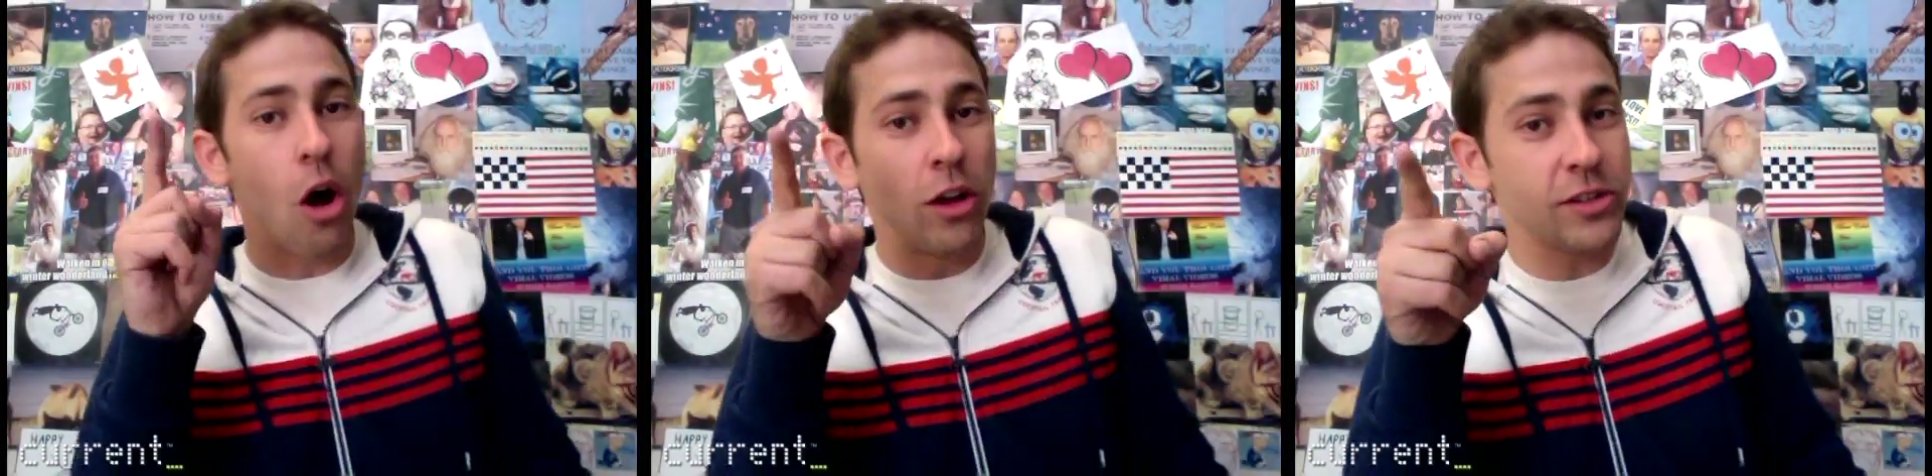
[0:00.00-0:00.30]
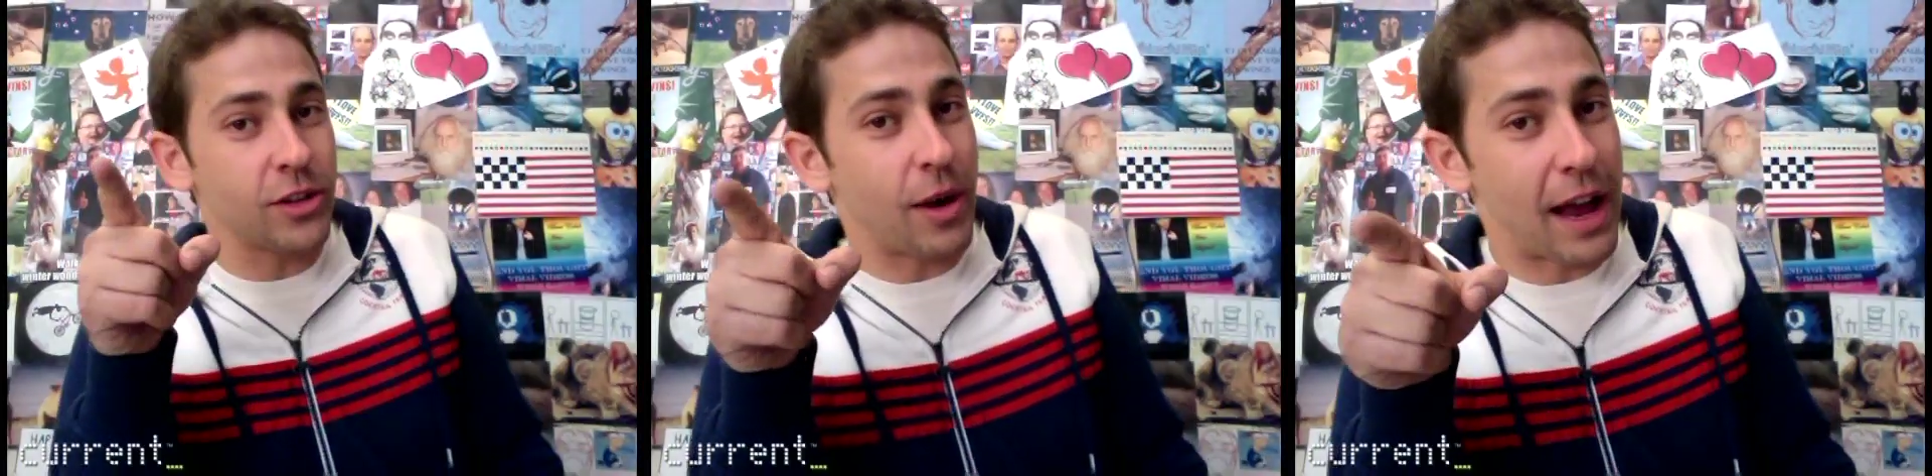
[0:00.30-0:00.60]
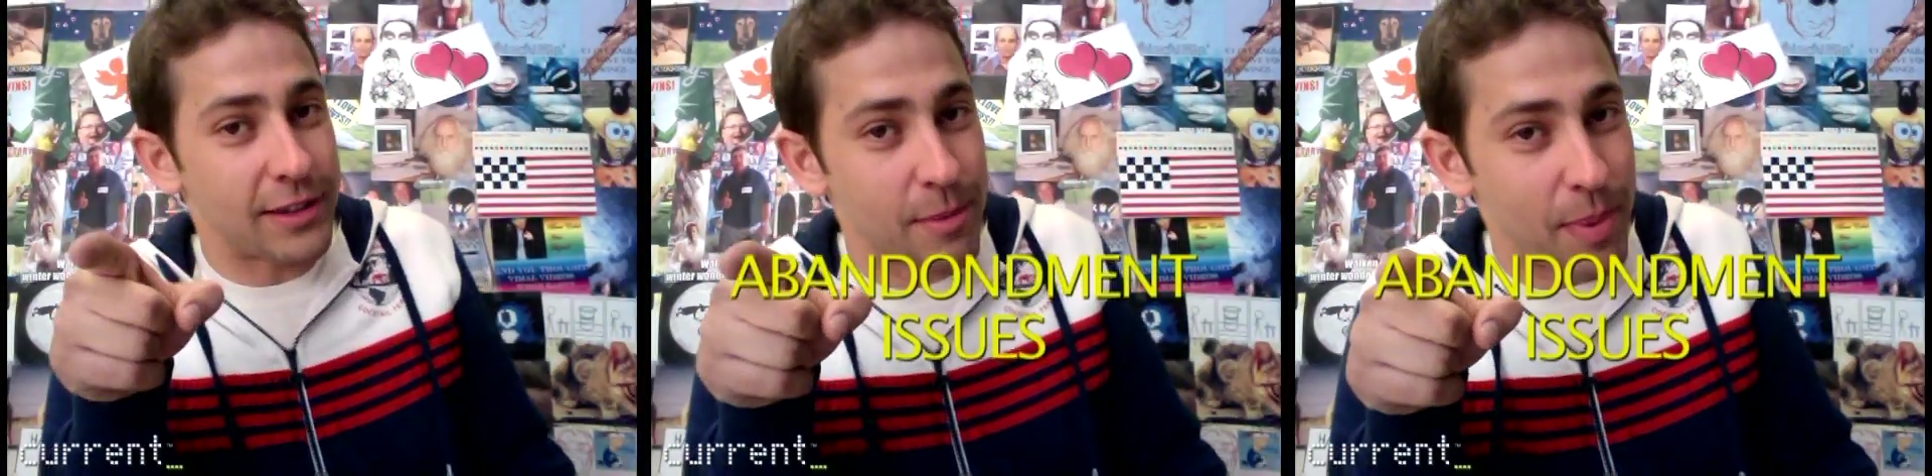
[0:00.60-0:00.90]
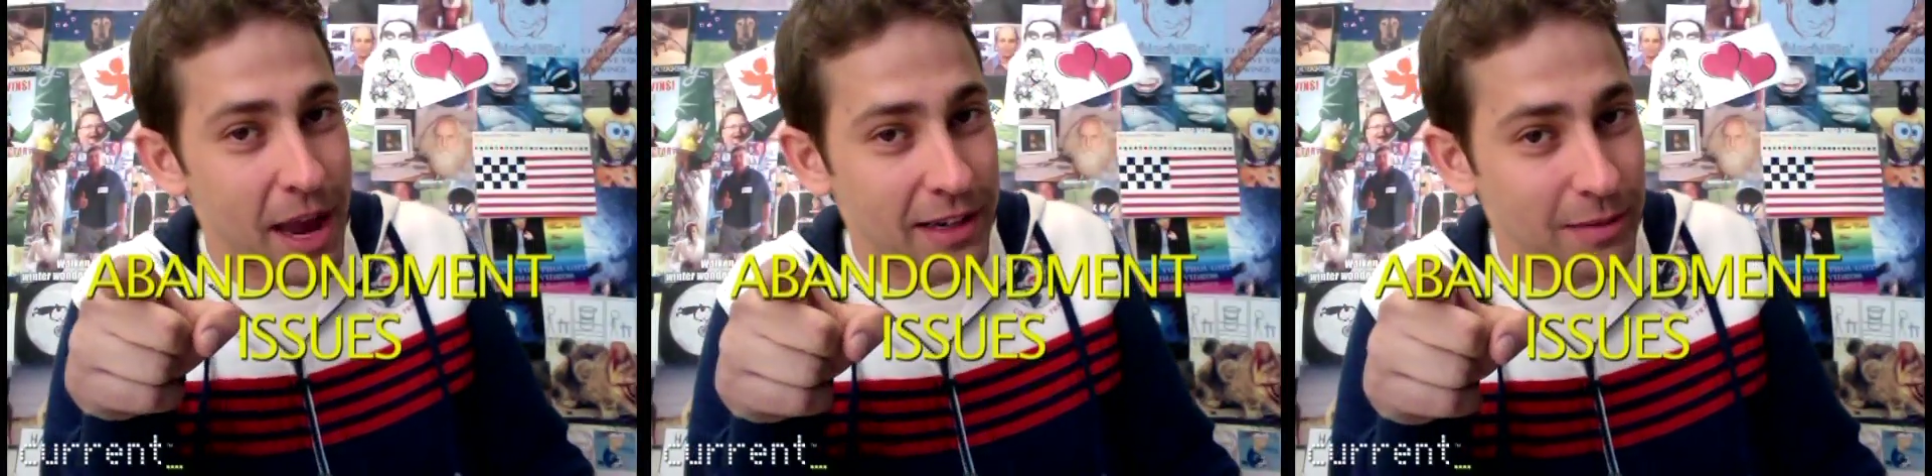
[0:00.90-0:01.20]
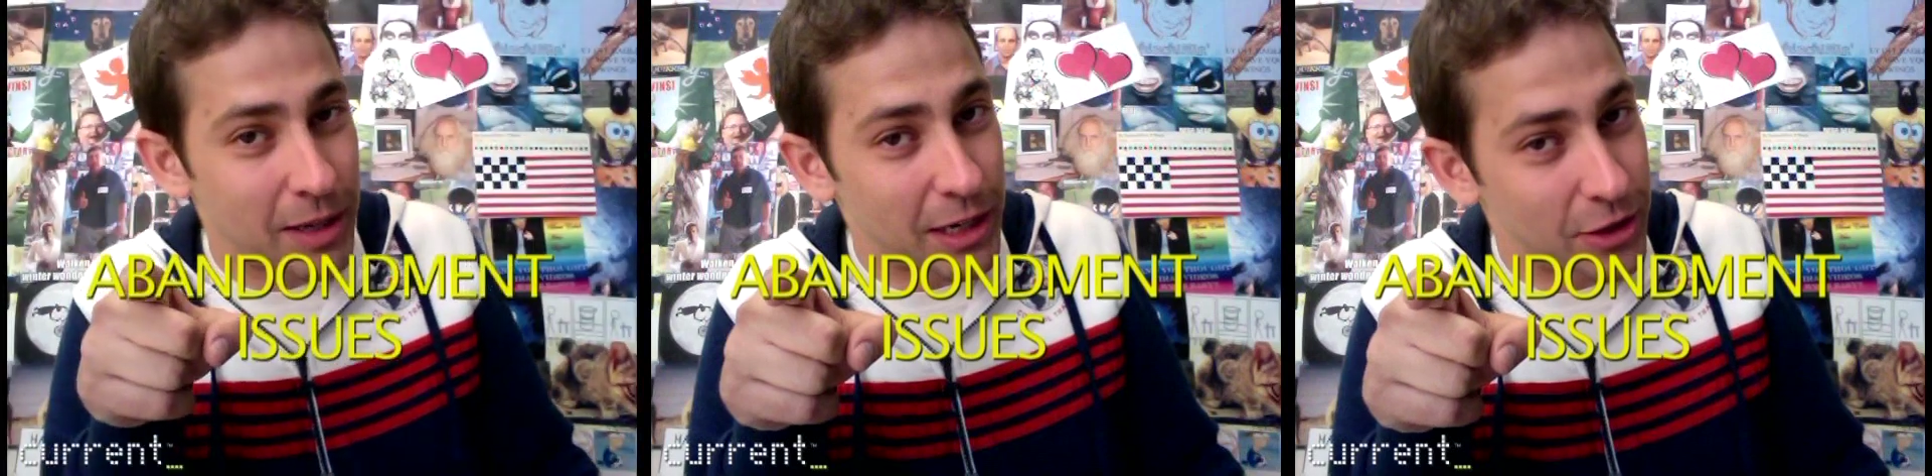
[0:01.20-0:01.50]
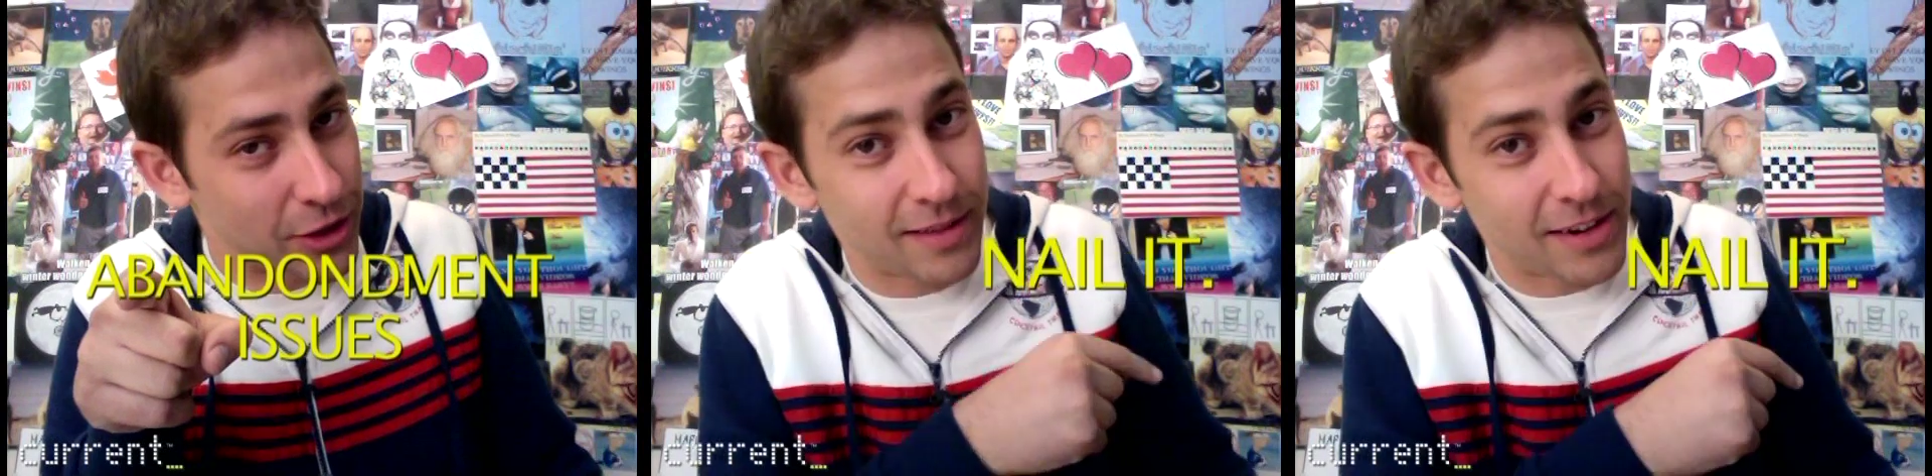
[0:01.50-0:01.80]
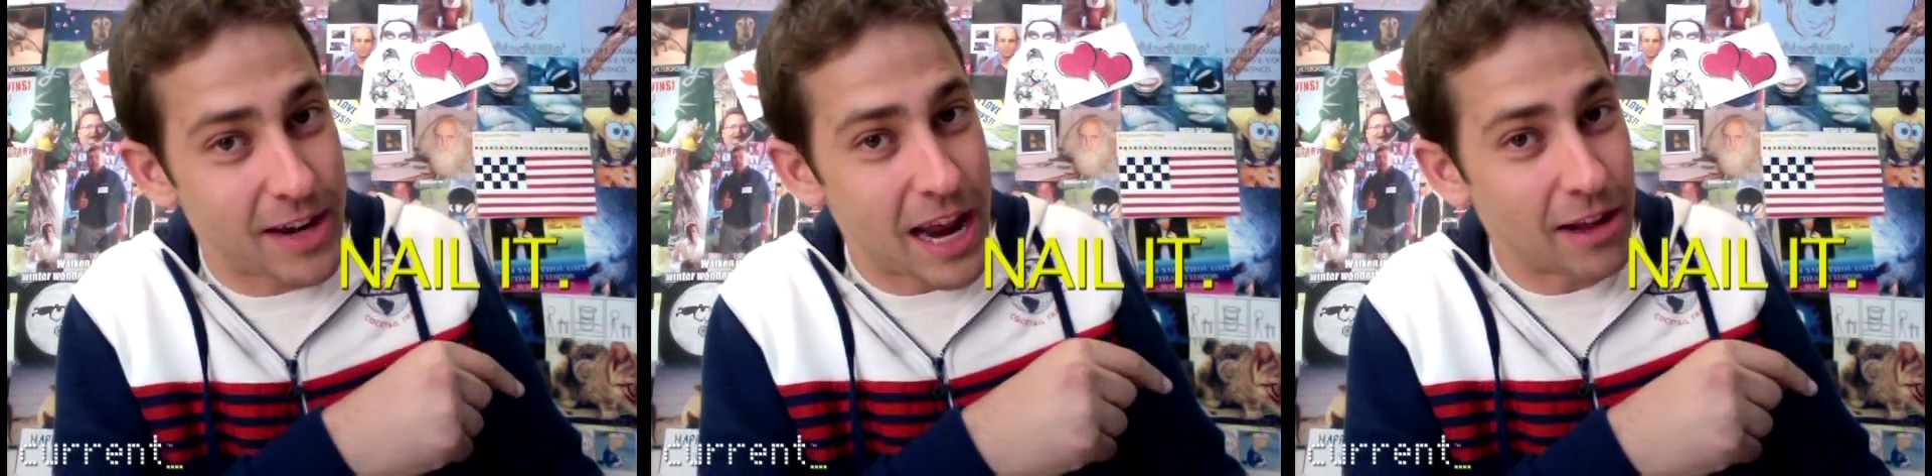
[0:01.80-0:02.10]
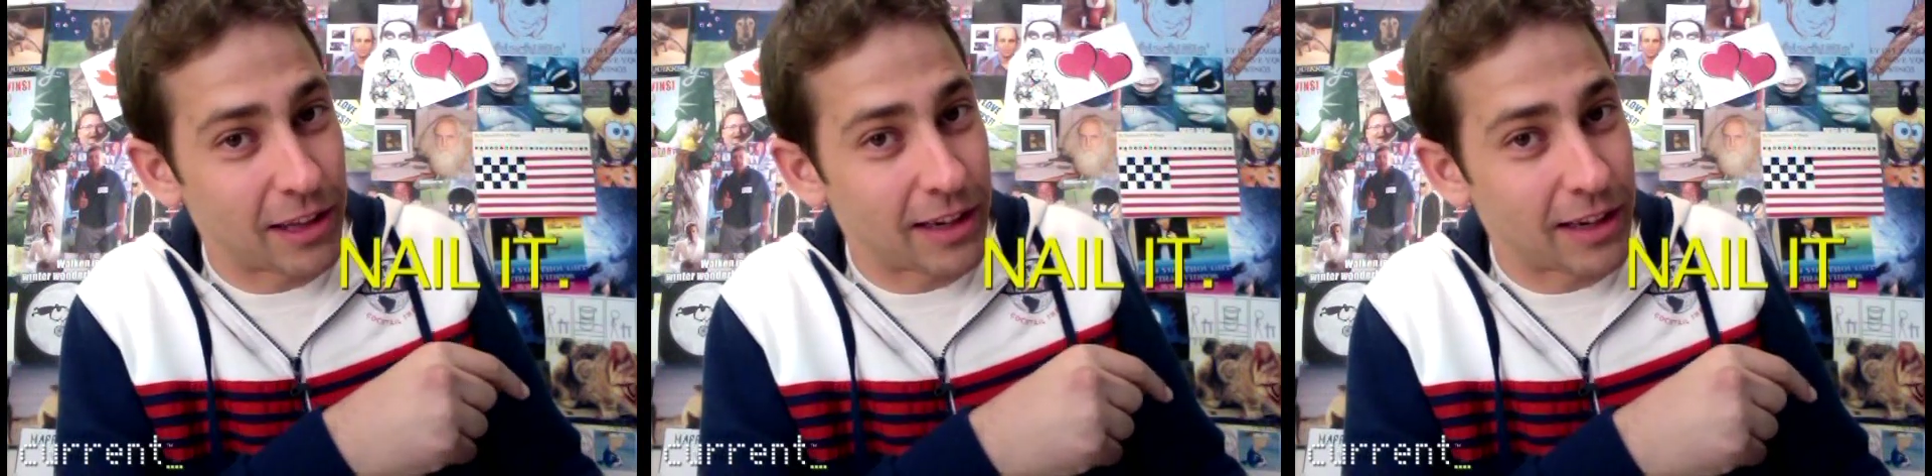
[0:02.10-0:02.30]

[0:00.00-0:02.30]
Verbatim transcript: also has abandonment issues. Nail